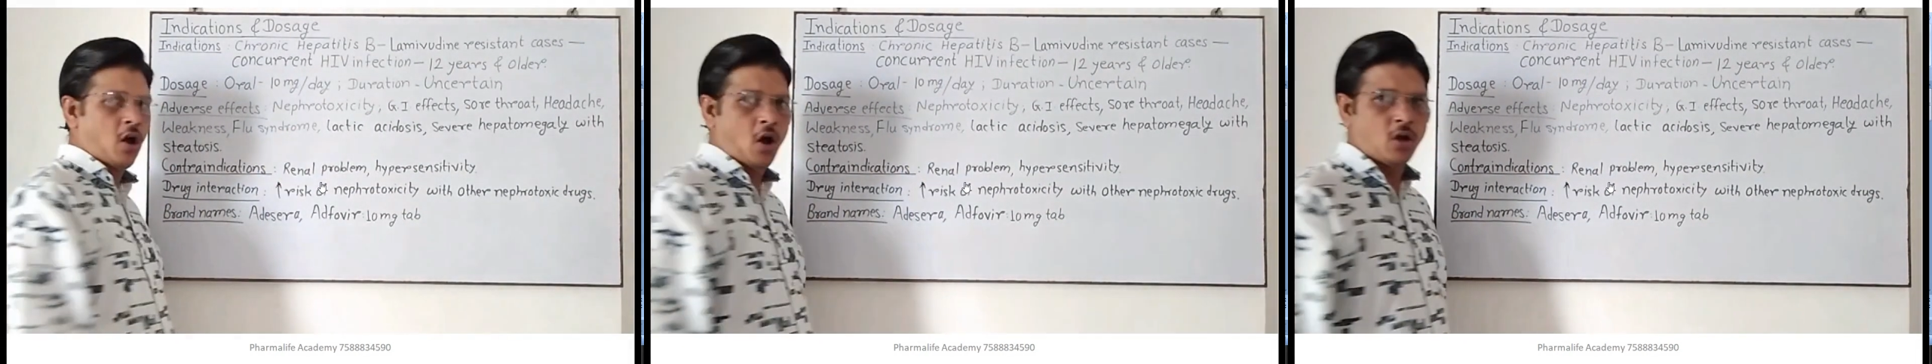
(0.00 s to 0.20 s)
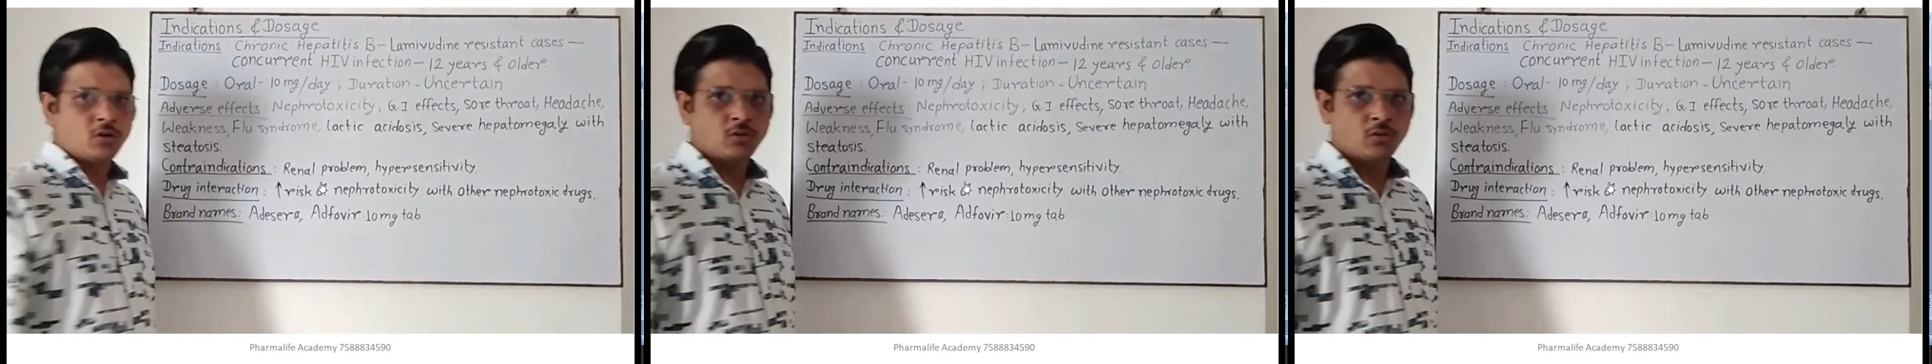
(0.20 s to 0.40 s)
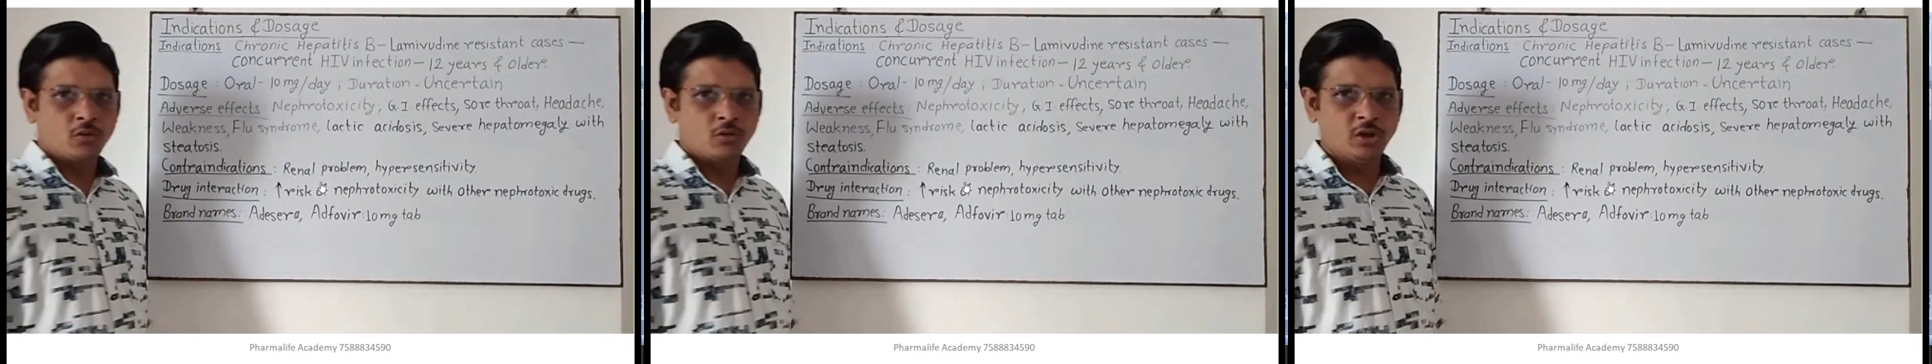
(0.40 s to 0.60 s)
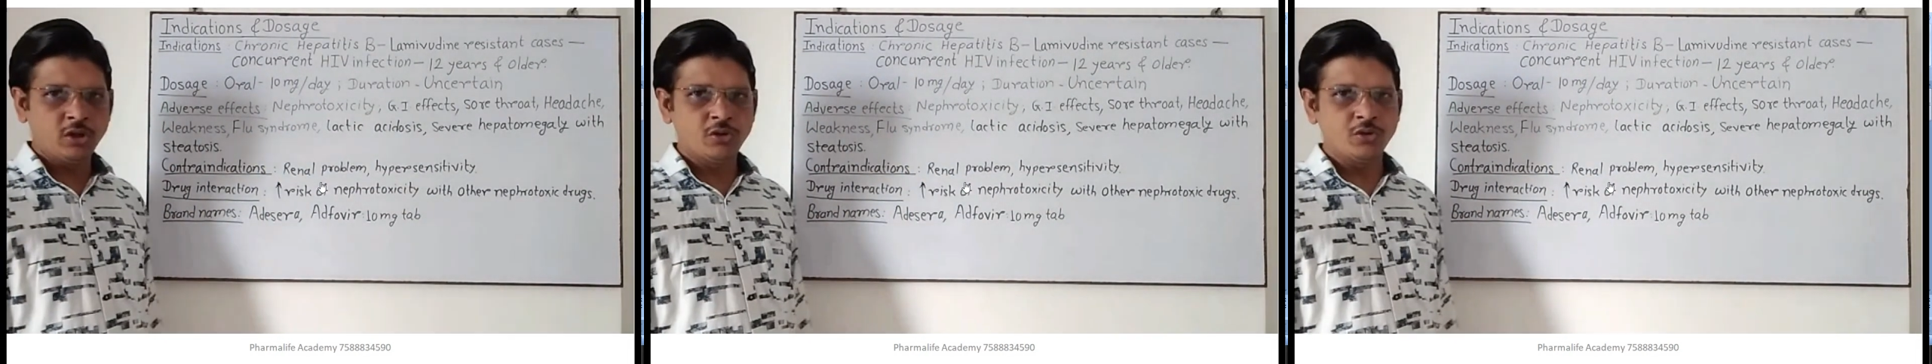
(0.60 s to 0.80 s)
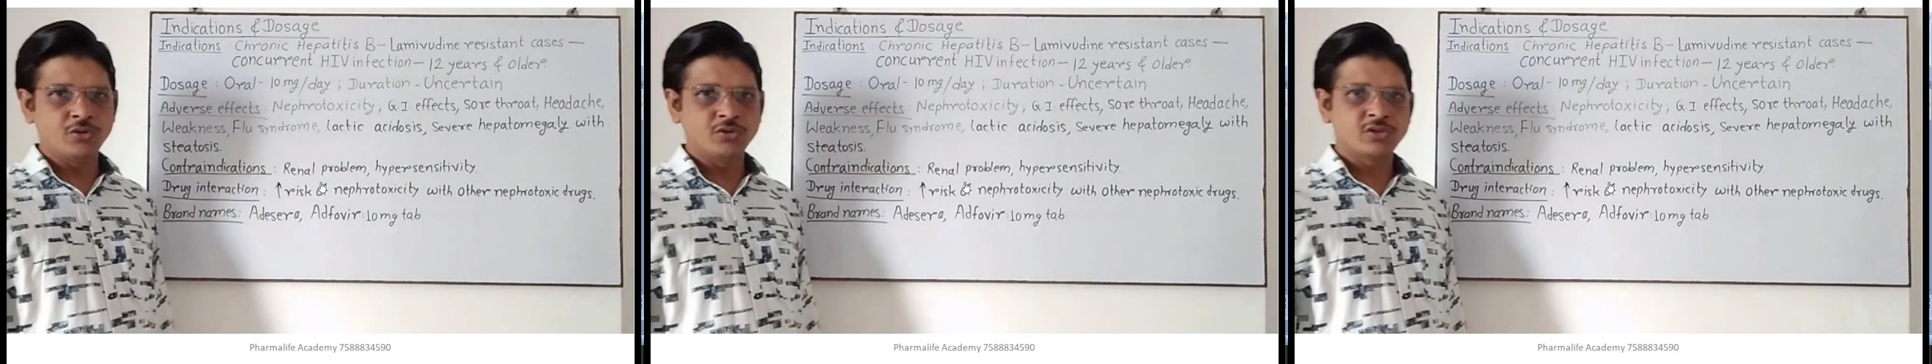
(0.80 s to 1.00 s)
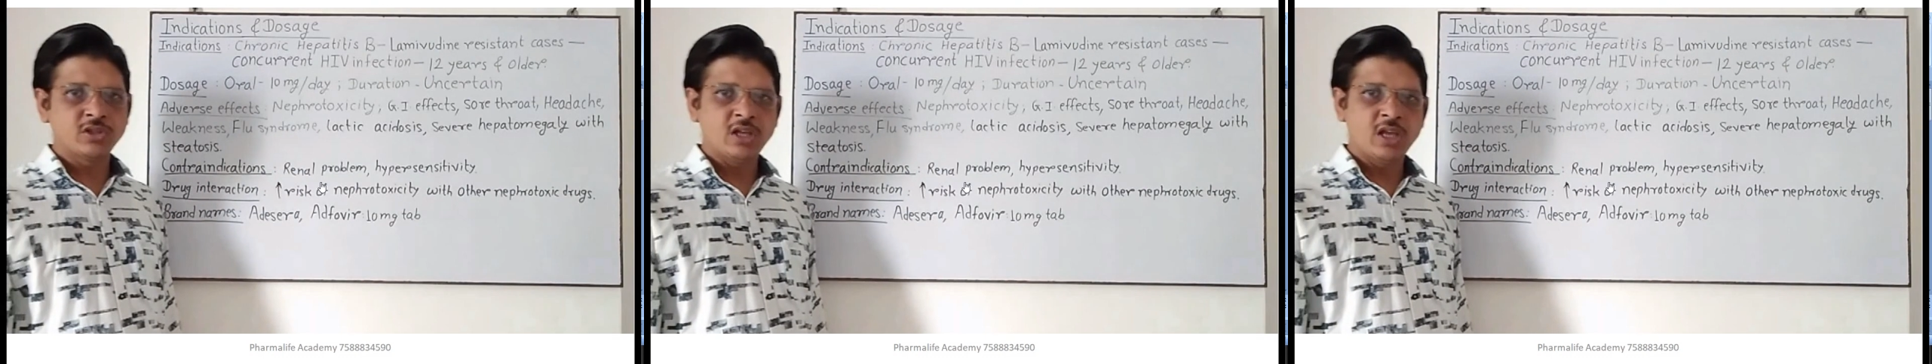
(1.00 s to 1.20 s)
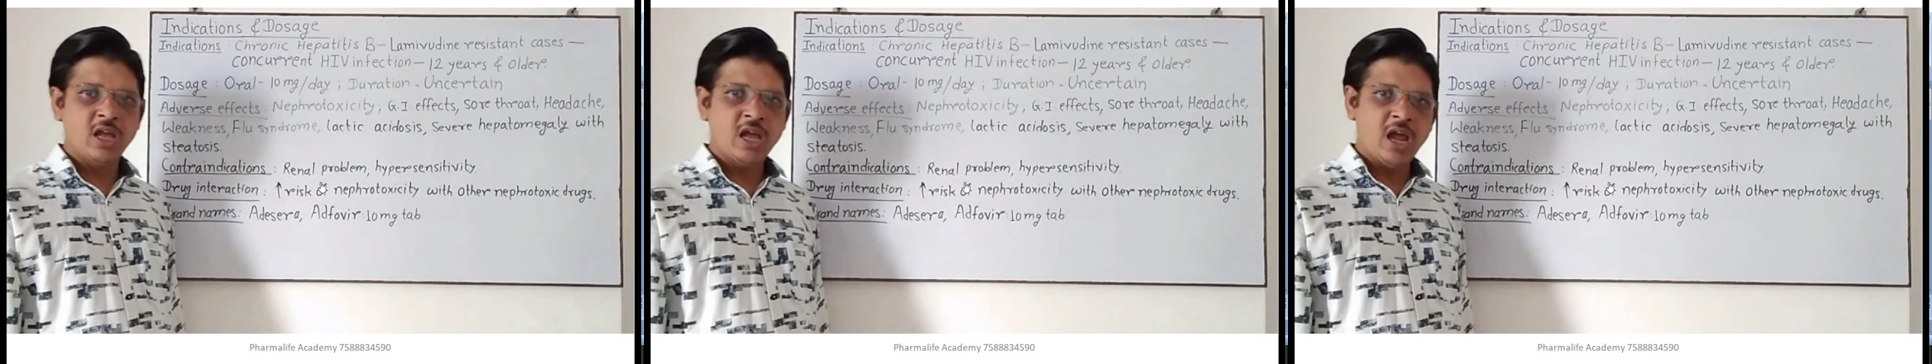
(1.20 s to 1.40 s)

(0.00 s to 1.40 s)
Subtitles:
on chronic use